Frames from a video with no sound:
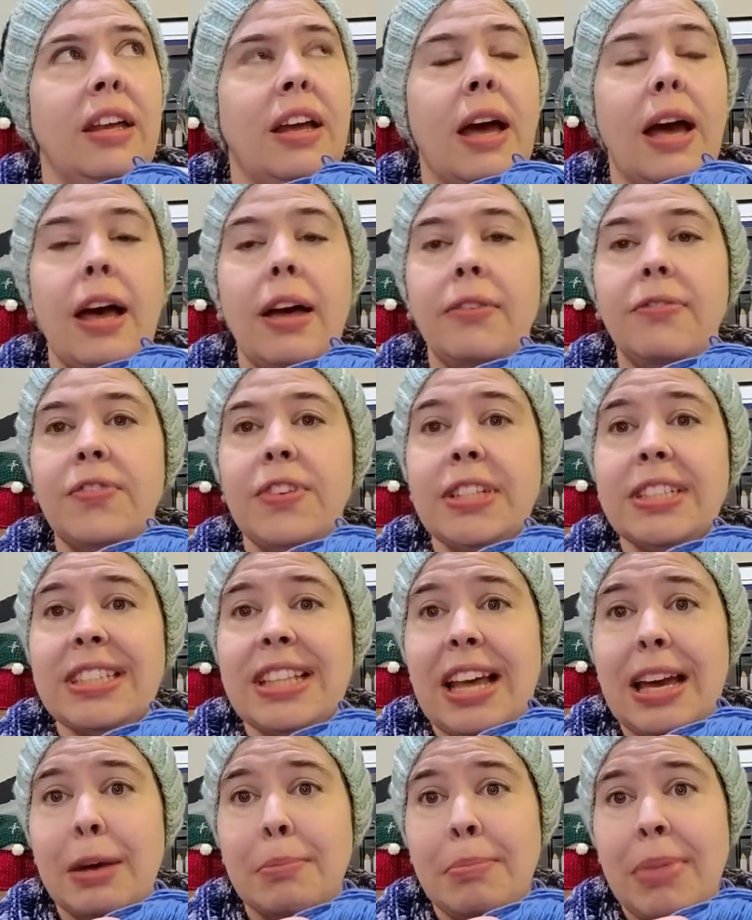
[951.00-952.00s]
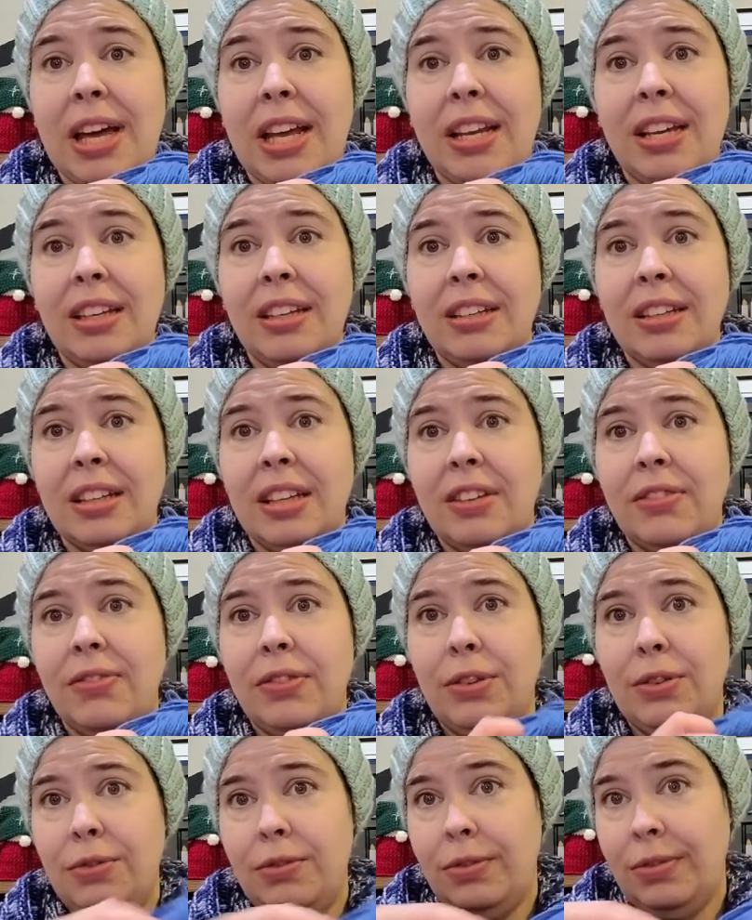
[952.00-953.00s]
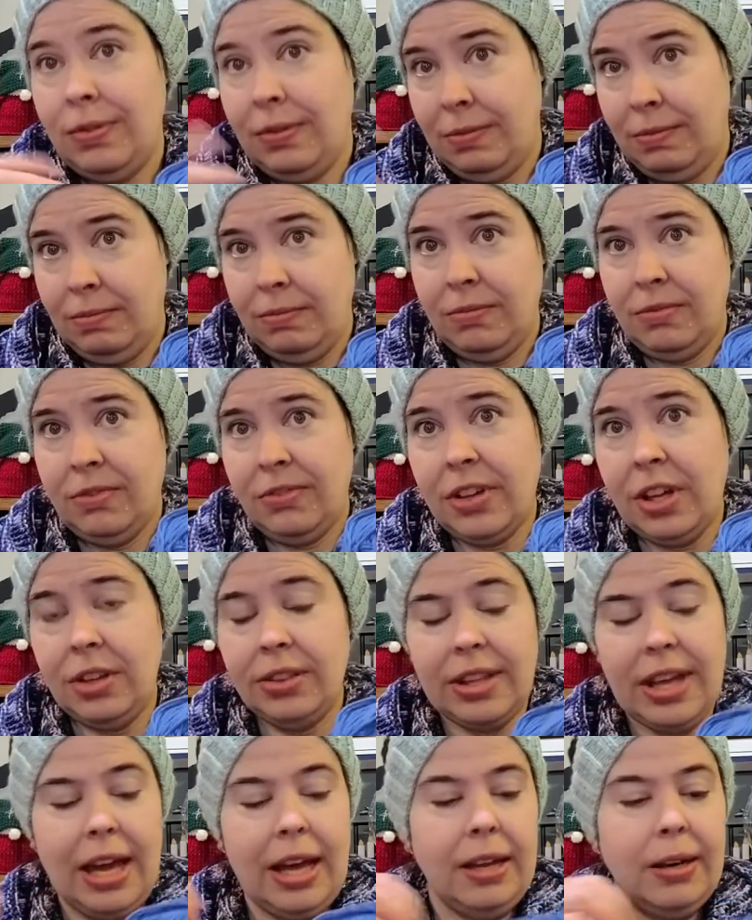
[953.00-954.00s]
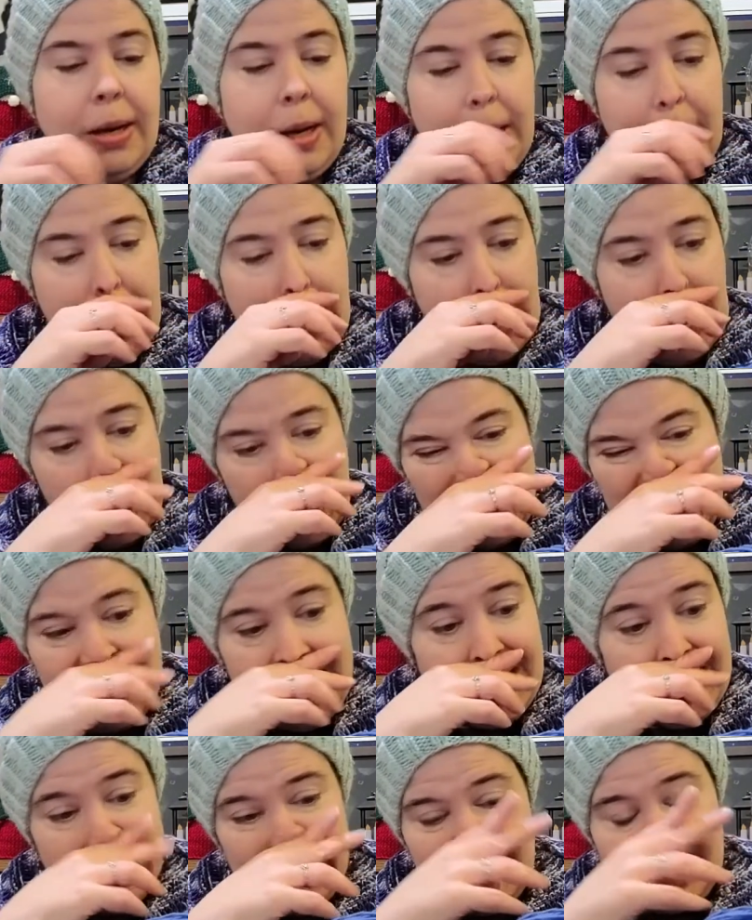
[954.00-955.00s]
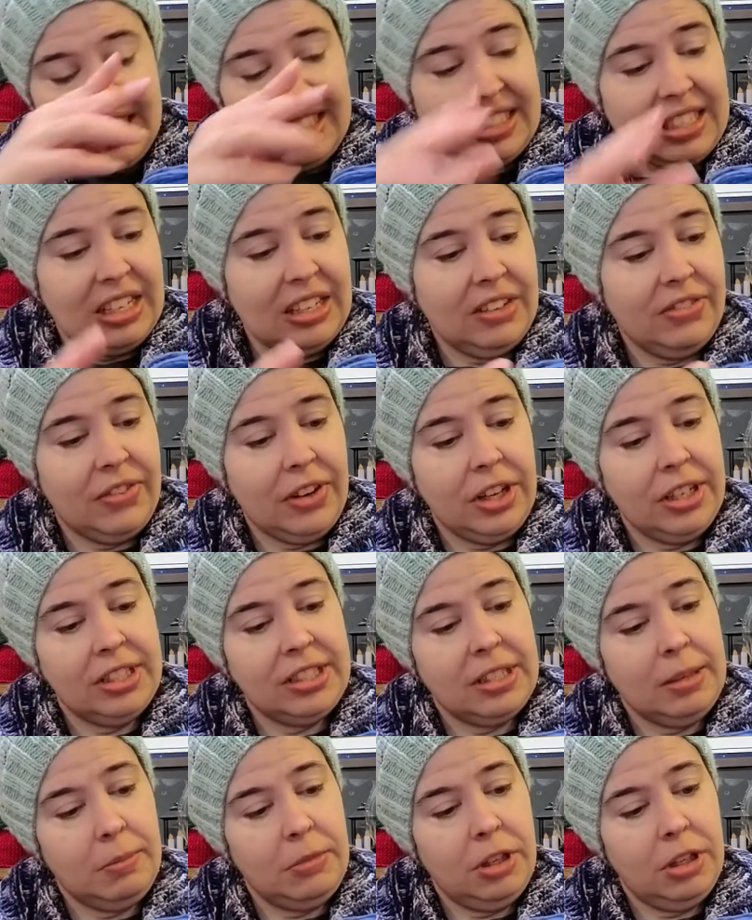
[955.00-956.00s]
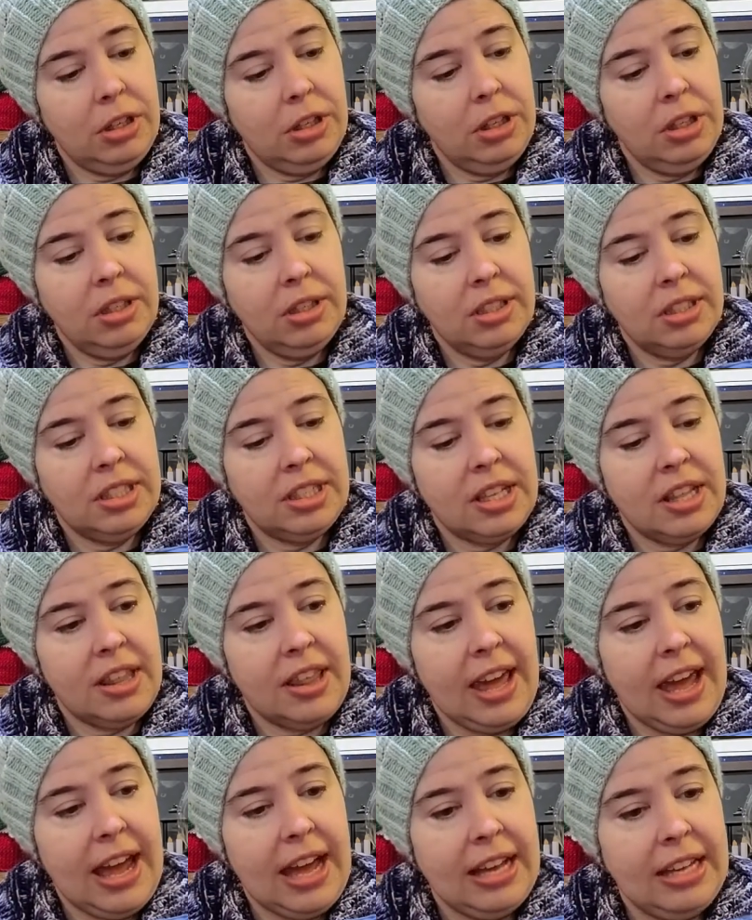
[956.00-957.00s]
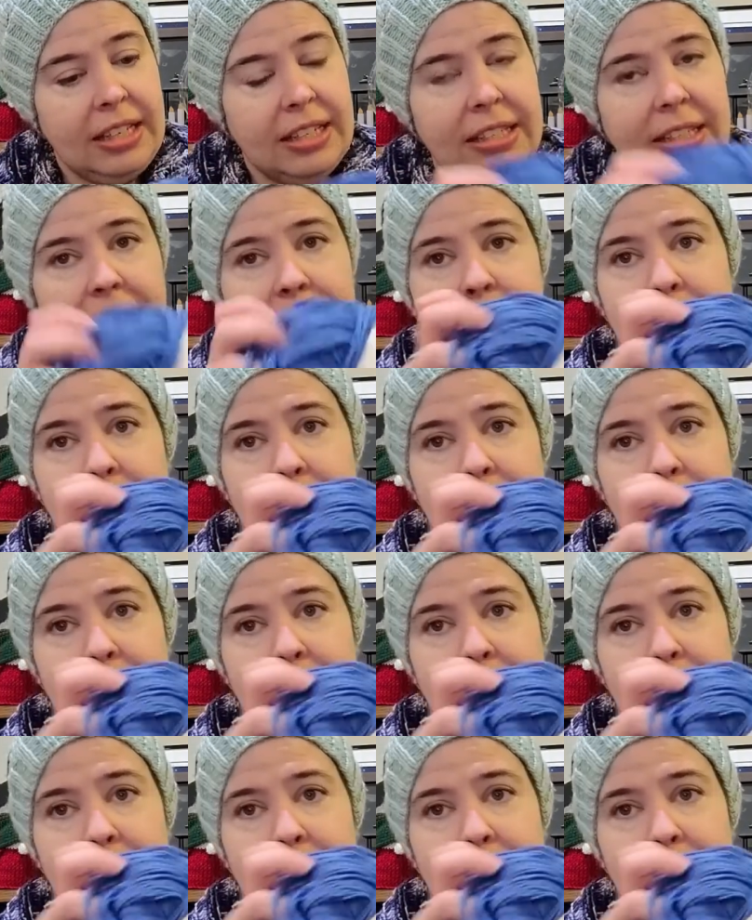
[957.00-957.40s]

butter, if you've felt that. It is very similar to that.